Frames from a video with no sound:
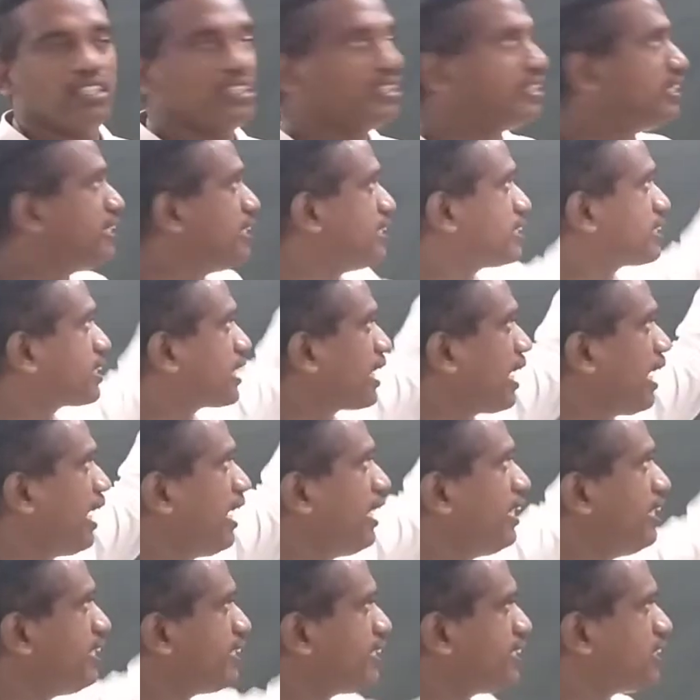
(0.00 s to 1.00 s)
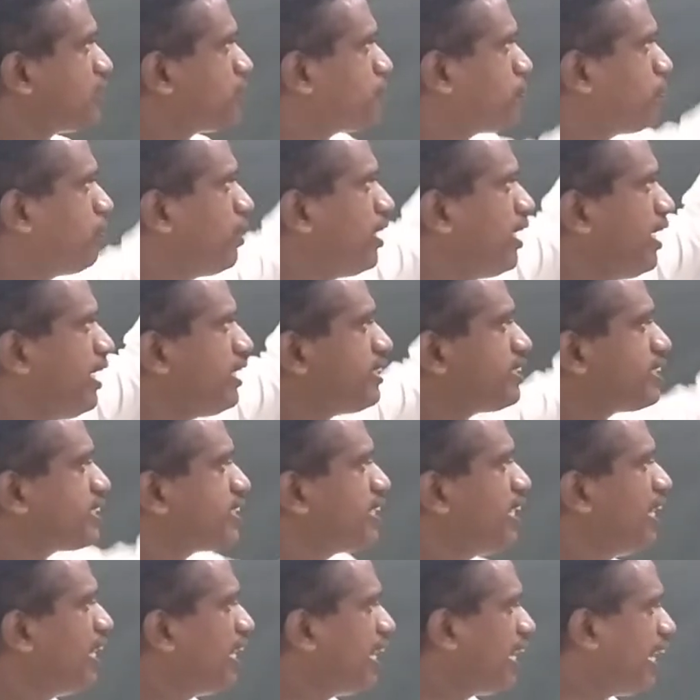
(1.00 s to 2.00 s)
These can
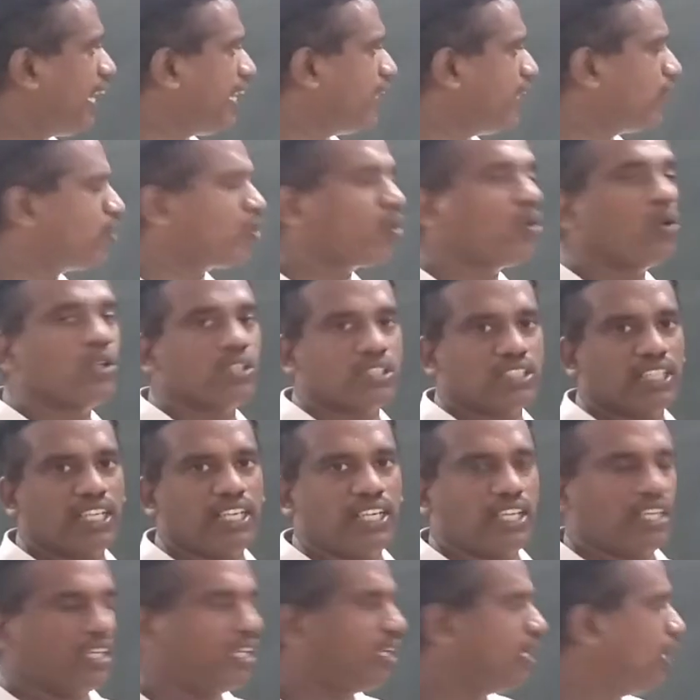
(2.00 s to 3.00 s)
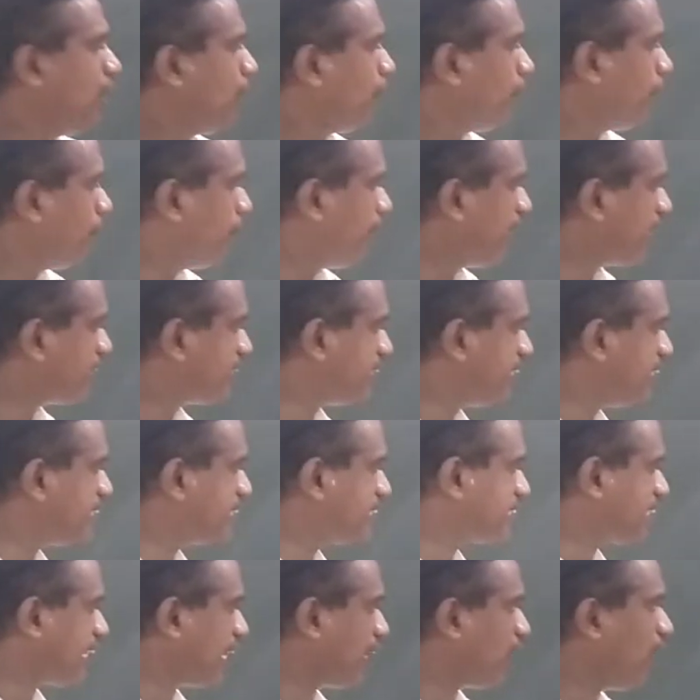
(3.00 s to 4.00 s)
displace hydrogen. But
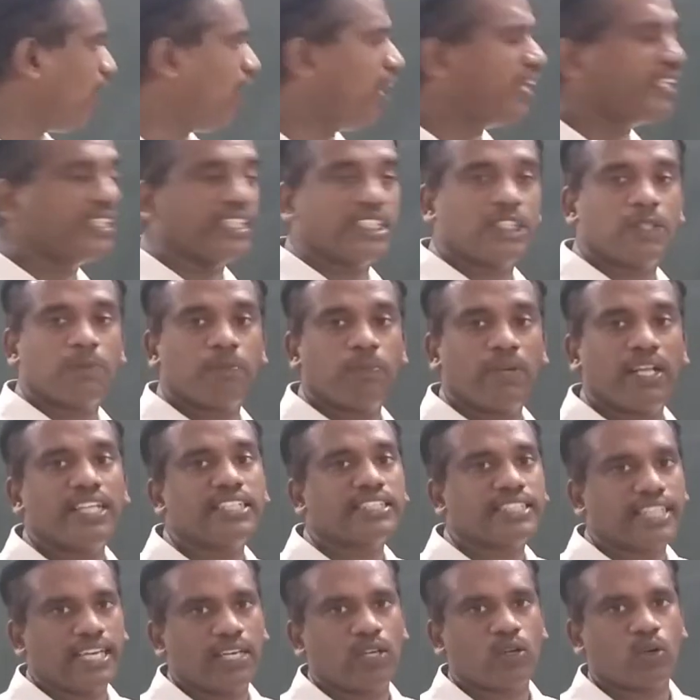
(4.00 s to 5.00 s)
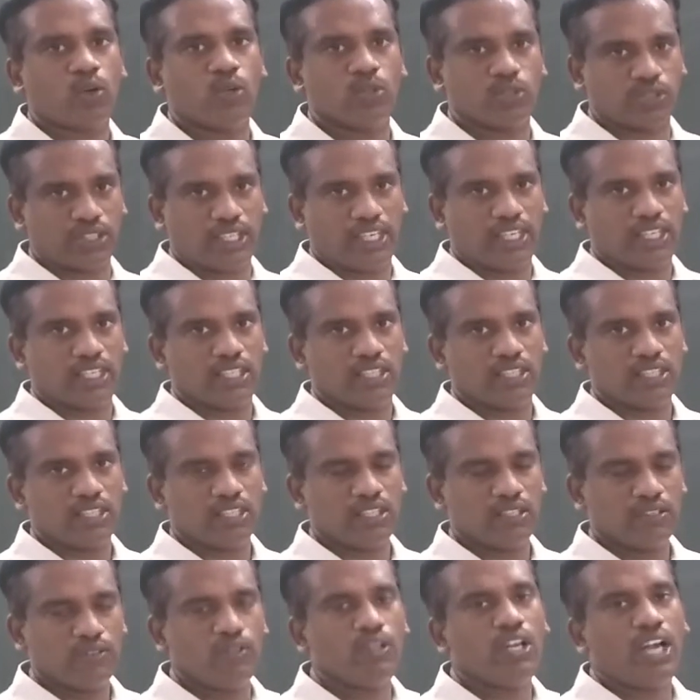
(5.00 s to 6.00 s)
these cannot displace hydrogen.
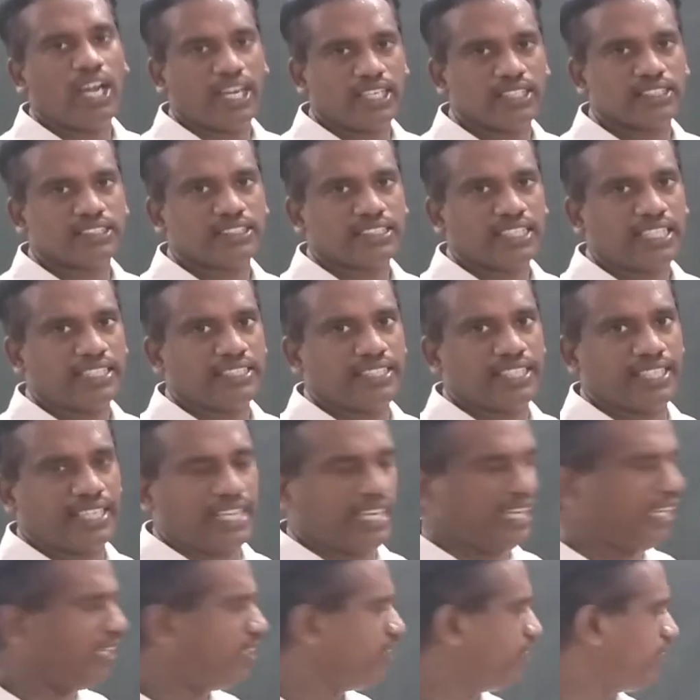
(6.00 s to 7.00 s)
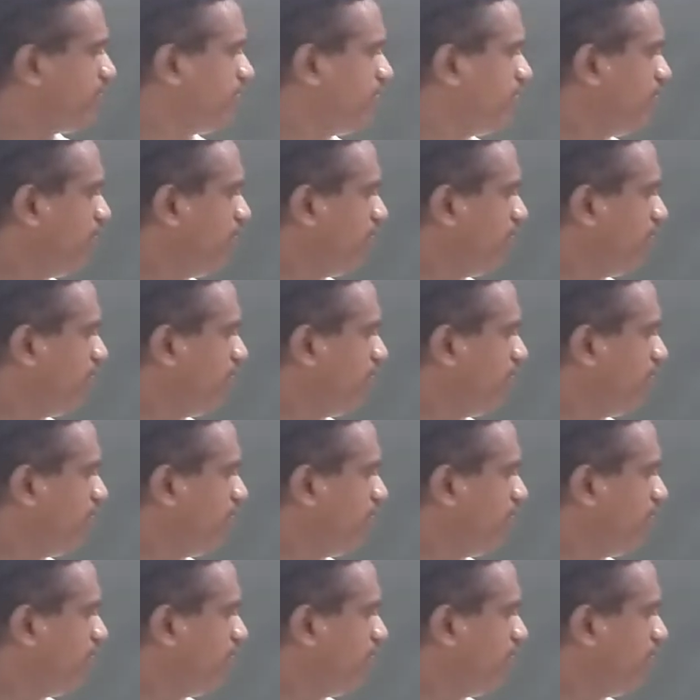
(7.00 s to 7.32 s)
We will understand again.